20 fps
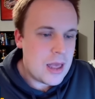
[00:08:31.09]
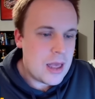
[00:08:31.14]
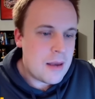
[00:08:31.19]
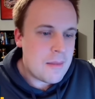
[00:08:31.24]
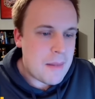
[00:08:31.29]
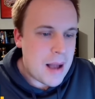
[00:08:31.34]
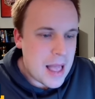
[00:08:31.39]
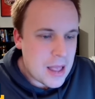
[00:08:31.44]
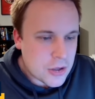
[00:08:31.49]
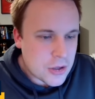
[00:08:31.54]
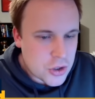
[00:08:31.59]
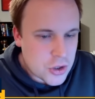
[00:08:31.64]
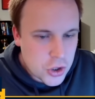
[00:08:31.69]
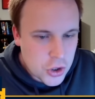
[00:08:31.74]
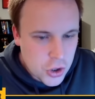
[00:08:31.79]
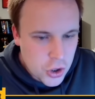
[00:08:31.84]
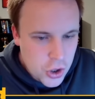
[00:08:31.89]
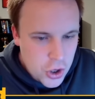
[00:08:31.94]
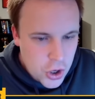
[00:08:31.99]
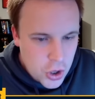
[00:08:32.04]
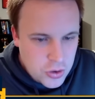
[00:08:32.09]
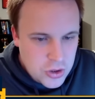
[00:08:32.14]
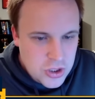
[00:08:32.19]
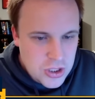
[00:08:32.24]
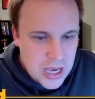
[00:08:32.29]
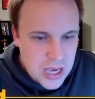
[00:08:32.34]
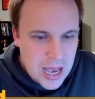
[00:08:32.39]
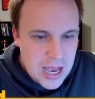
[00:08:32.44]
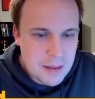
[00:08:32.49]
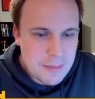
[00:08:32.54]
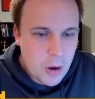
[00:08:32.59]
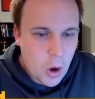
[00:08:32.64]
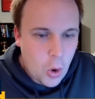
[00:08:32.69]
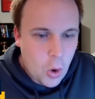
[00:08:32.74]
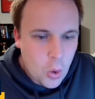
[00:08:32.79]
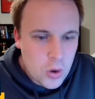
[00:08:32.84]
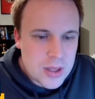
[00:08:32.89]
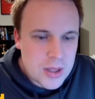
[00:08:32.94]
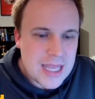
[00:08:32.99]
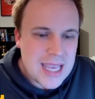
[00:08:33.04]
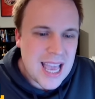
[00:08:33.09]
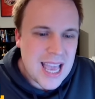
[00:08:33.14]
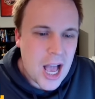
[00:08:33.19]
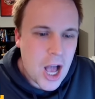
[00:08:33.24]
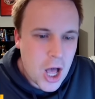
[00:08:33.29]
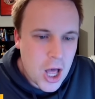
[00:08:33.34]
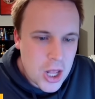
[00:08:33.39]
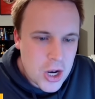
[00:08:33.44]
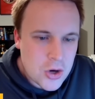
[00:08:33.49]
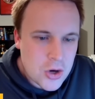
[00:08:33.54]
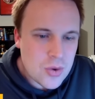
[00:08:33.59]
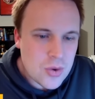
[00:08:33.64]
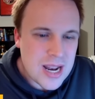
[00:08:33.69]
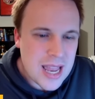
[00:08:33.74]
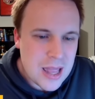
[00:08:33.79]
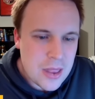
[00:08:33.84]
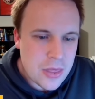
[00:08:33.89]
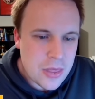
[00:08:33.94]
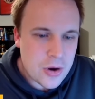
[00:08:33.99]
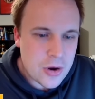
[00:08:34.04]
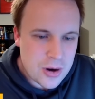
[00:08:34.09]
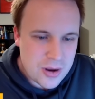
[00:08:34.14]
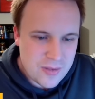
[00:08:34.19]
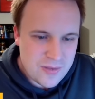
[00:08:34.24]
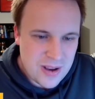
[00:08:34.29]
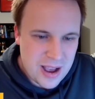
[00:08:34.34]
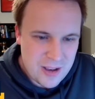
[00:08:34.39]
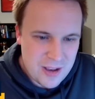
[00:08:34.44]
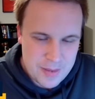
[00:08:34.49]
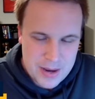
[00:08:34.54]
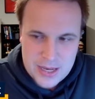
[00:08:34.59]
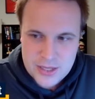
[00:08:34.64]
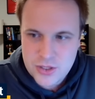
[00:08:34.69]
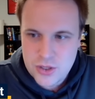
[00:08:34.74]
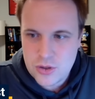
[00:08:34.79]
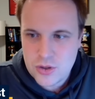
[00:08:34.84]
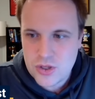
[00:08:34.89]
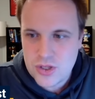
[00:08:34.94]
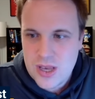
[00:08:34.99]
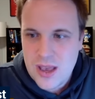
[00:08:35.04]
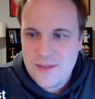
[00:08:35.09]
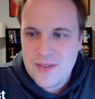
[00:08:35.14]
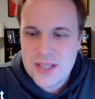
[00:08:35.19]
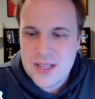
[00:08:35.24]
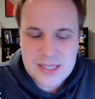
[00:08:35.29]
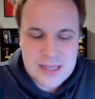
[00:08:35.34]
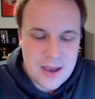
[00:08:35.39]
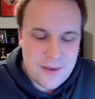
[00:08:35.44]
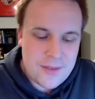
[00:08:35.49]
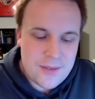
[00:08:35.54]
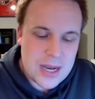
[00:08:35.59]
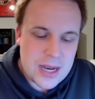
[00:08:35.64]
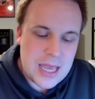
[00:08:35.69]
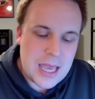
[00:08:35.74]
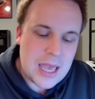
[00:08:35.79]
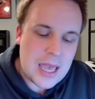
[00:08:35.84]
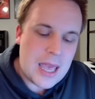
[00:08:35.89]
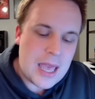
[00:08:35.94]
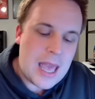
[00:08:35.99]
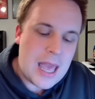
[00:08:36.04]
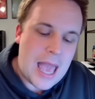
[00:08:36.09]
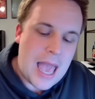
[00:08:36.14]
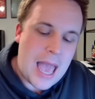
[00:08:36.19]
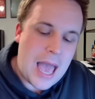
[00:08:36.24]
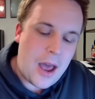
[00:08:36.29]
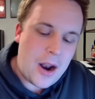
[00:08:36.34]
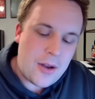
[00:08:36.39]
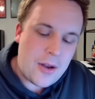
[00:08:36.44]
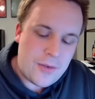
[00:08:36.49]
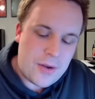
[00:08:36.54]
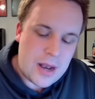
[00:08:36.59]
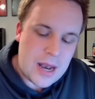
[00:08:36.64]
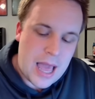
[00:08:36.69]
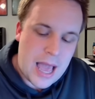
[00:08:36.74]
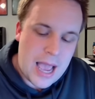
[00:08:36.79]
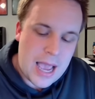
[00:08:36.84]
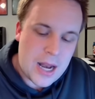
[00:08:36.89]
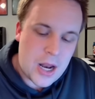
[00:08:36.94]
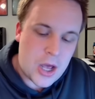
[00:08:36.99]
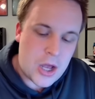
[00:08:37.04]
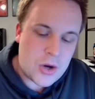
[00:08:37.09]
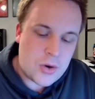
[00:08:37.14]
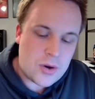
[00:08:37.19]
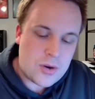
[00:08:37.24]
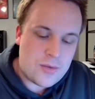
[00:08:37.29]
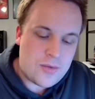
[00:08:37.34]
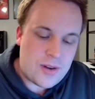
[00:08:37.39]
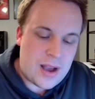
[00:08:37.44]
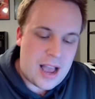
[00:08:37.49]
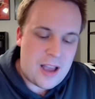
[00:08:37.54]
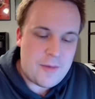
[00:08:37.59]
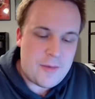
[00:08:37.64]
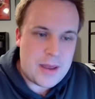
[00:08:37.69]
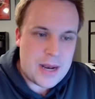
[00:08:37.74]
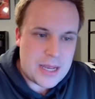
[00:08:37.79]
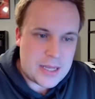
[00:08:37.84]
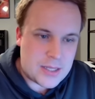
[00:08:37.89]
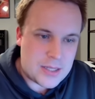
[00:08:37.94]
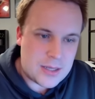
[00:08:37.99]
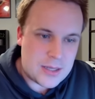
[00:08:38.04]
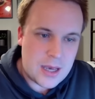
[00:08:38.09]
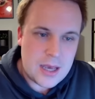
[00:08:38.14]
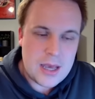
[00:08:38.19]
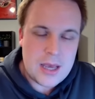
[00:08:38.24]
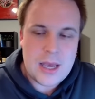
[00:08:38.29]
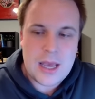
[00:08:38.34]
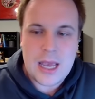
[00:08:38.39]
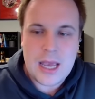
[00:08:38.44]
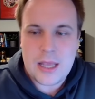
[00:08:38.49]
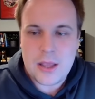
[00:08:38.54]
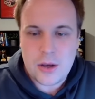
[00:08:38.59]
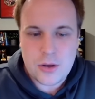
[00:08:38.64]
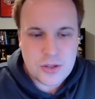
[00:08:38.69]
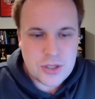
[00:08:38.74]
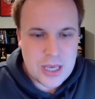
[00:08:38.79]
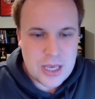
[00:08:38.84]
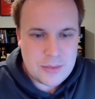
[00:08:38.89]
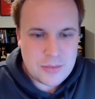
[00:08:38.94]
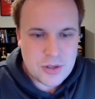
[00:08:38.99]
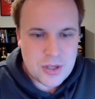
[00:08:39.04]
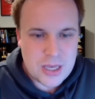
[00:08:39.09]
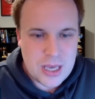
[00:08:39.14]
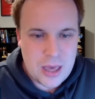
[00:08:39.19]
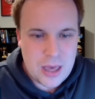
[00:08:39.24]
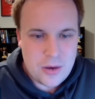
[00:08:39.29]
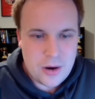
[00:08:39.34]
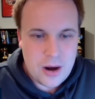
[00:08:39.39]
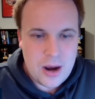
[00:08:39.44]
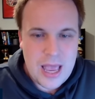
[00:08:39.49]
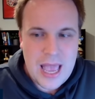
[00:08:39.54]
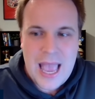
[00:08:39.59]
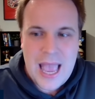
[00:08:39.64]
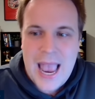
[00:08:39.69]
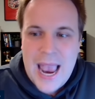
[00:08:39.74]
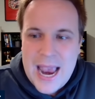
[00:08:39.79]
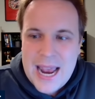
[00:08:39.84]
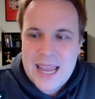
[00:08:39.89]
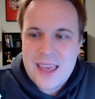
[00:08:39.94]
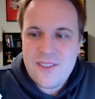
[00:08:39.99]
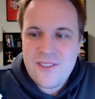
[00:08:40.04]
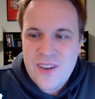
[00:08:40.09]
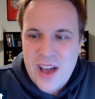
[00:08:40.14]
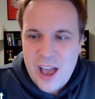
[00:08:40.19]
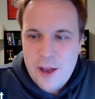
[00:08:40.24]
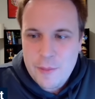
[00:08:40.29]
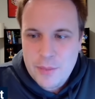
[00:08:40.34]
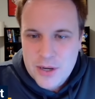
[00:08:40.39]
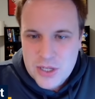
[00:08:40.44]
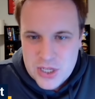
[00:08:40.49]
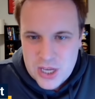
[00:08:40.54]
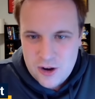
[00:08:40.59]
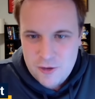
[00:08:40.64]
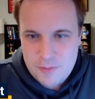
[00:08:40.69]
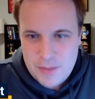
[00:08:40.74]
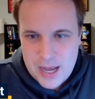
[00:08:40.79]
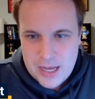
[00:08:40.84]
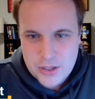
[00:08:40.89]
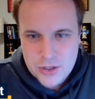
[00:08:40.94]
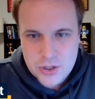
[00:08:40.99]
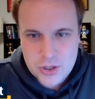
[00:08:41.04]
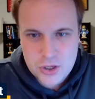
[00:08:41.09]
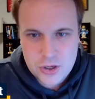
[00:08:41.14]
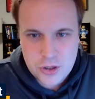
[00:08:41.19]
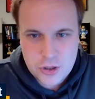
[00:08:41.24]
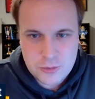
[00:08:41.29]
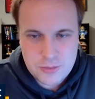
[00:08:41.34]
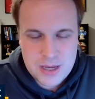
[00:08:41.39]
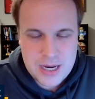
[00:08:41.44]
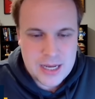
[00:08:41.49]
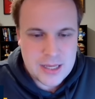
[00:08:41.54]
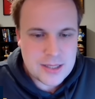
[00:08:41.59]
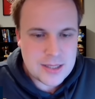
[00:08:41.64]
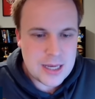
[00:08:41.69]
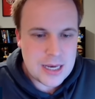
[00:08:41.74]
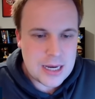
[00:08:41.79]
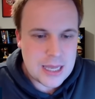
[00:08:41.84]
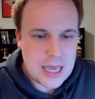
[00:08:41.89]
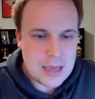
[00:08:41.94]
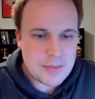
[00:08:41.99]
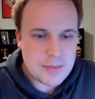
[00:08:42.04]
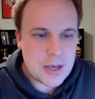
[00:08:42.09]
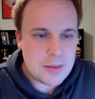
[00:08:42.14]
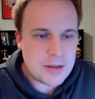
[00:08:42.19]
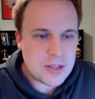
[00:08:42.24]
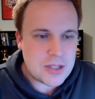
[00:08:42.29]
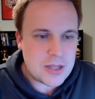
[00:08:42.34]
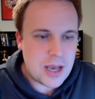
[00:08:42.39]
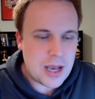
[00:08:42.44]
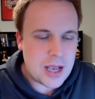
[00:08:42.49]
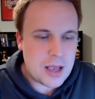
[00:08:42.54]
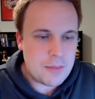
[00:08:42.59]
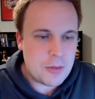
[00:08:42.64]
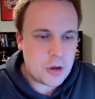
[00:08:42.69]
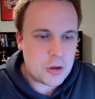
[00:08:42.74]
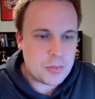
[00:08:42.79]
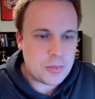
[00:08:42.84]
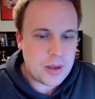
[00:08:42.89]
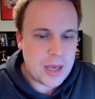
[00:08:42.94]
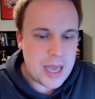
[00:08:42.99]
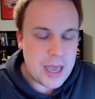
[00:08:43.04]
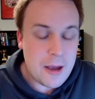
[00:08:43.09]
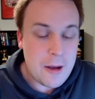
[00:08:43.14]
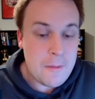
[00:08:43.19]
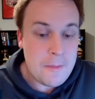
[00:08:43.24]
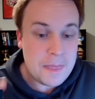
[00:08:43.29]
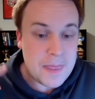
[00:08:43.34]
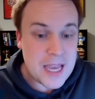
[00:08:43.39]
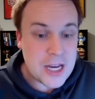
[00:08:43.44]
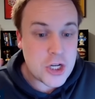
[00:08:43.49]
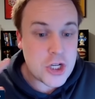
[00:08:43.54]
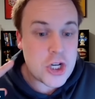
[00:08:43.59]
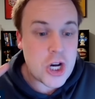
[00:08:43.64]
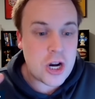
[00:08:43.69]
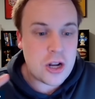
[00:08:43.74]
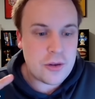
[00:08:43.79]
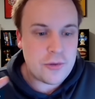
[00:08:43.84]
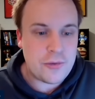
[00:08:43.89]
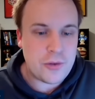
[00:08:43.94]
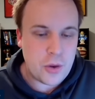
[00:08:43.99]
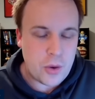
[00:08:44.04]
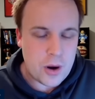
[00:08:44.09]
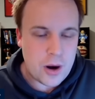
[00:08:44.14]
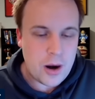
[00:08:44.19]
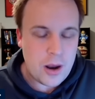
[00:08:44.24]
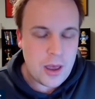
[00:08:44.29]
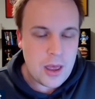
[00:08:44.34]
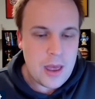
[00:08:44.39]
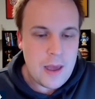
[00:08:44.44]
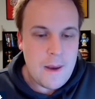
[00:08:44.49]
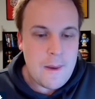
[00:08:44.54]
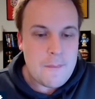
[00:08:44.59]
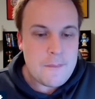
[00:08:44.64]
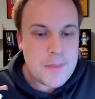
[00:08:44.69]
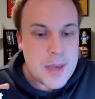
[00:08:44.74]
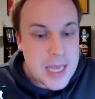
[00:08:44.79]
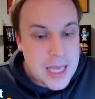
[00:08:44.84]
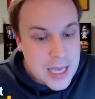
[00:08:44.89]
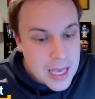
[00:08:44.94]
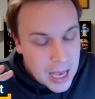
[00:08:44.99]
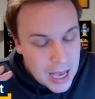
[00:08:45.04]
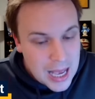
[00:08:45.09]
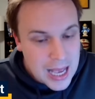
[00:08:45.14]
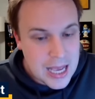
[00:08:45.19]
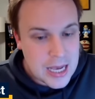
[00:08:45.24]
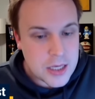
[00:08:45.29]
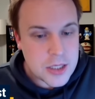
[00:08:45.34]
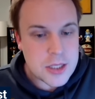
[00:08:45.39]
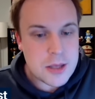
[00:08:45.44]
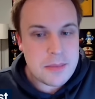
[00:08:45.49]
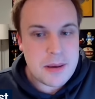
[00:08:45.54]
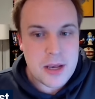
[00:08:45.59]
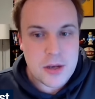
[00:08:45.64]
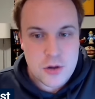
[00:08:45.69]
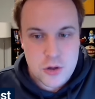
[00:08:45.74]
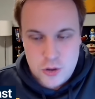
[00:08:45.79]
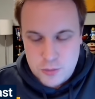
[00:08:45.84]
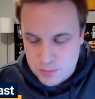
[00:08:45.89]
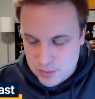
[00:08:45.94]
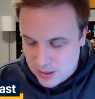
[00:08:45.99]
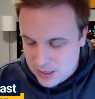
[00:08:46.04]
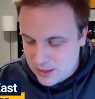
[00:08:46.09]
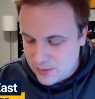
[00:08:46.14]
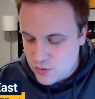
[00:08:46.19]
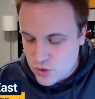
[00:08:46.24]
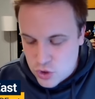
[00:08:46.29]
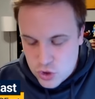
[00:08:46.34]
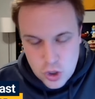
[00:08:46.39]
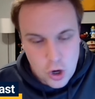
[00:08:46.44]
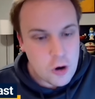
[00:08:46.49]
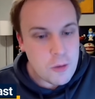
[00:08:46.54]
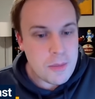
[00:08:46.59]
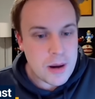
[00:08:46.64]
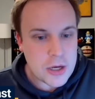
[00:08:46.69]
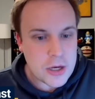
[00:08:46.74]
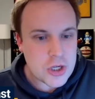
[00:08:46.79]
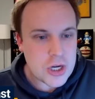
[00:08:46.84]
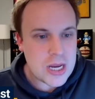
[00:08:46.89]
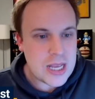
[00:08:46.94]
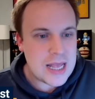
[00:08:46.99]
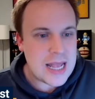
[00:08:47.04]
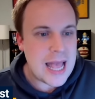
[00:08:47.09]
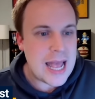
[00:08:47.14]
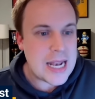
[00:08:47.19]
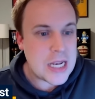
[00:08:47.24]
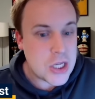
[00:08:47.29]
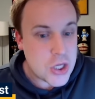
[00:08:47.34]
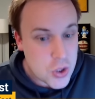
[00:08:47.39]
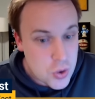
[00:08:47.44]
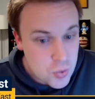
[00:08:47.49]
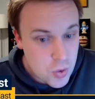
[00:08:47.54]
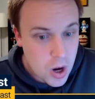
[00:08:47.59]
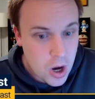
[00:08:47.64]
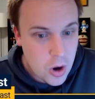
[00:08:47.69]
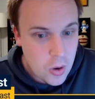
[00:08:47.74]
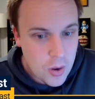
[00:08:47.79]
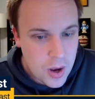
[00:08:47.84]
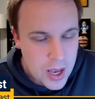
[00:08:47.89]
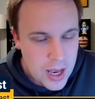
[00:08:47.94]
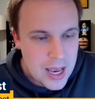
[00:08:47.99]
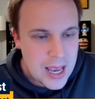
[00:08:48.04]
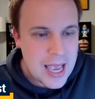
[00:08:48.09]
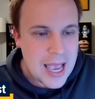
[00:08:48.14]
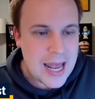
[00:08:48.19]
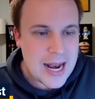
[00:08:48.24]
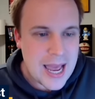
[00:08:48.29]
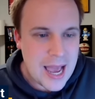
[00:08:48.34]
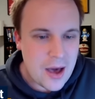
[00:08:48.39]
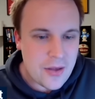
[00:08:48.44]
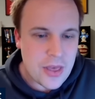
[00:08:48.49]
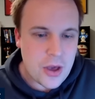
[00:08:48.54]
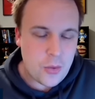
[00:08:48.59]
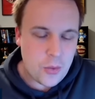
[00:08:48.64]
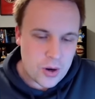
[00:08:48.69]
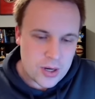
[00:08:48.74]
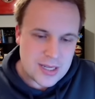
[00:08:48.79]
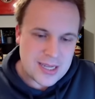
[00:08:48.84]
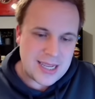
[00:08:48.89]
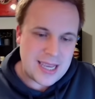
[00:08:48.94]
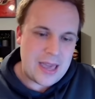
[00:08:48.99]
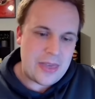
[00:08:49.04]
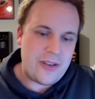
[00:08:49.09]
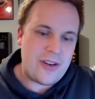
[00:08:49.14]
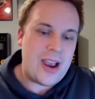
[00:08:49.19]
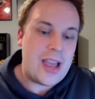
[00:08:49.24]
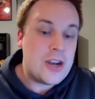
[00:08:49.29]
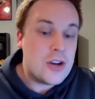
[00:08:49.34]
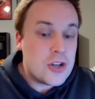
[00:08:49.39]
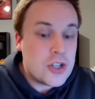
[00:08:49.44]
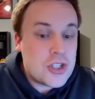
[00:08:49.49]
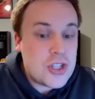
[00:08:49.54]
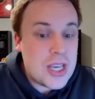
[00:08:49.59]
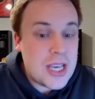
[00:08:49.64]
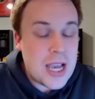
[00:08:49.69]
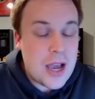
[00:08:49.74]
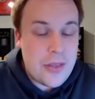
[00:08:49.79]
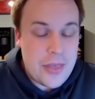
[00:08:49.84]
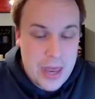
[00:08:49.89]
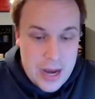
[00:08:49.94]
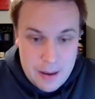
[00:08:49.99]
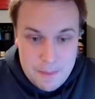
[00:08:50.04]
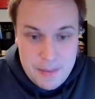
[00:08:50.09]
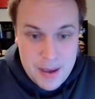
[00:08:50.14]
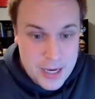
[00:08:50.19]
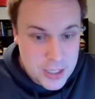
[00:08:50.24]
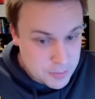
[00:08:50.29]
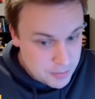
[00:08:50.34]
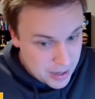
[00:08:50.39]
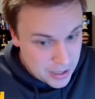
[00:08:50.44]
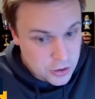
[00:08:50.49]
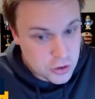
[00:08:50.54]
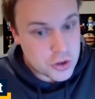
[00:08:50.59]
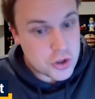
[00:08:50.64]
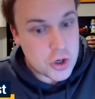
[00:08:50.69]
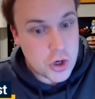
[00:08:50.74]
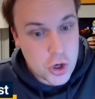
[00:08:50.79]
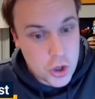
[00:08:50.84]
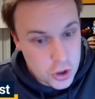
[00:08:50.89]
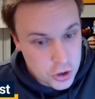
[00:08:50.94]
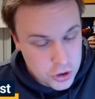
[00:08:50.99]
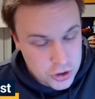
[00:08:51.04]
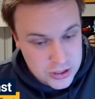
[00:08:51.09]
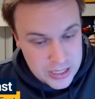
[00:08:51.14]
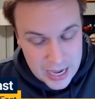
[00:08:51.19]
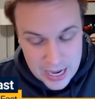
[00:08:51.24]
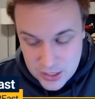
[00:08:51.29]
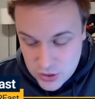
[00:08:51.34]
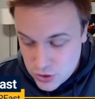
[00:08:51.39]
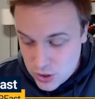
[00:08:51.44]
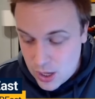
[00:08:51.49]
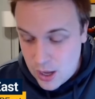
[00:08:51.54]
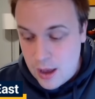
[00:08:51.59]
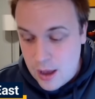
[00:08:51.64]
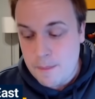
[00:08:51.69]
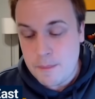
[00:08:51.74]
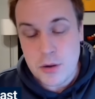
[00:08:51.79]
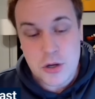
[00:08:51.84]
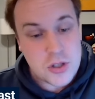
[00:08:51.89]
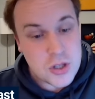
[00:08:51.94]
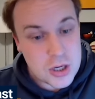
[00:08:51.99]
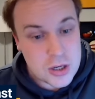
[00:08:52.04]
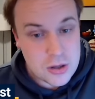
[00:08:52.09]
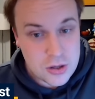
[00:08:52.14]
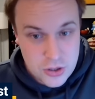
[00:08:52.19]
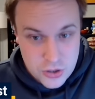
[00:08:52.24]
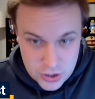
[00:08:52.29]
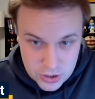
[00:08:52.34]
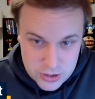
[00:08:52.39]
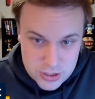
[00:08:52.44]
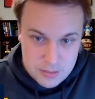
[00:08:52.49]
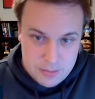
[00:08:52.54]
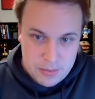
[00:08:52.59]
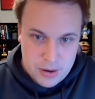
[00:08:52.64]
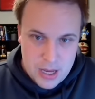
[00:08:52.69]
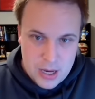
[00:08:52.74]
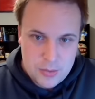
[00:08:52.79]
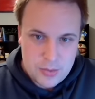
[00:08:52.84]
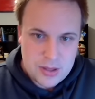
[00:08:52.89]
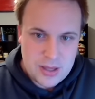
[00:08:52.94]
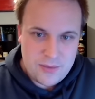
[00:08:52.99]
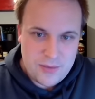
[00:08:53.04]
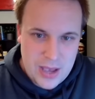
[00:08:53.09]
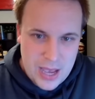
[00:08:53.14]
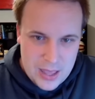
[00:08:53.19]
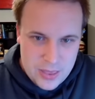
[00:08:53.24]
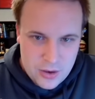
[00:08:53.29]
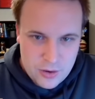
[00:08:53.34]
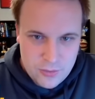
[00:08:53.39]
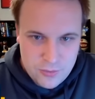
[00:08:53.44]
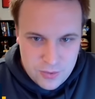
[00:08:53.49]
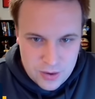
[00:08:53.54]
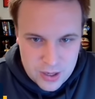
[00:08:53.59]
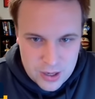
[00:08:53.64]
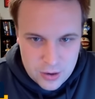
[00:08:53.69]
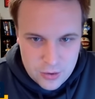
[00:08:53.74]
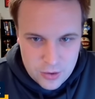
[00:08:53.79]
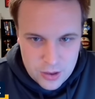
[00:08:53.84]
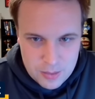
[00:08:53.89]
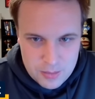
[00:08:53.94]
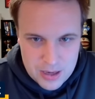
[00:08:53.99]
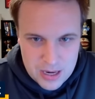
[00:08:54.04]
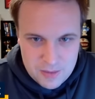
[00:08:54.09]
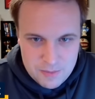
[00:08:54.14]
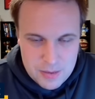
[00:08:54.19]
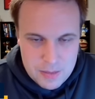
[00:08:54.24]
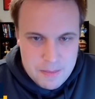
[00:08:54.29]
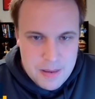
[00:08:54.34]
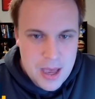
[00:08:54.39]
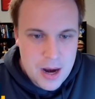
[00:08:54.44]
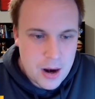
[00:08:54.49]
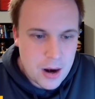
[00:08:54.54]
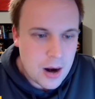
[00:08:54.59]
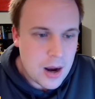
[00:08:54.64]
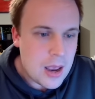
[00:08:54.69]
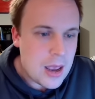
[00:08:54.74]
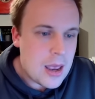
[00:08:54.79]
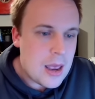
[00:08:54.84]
Myles Turner knows Siakam only 135 minutes. So 770 out of 905 minutes in those games together. 85% of Myles Turner's minutes in games him and Siakam both play, they share the floor, because the Pacers believe so much in that duo and how they work together. And you're seeing how that impacts Myles Turner's stats, particularly since the break when they've gotten their feet under them and have been better.